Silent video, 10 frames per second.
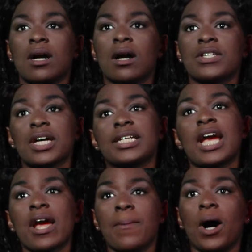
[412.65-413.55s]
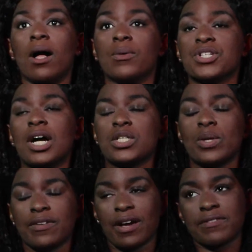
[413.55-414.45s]
Her son, Kerry Ball, was shot
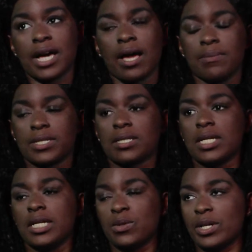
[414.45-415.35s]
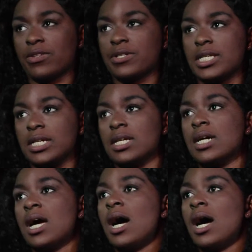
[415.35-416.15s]
25 times in 2013.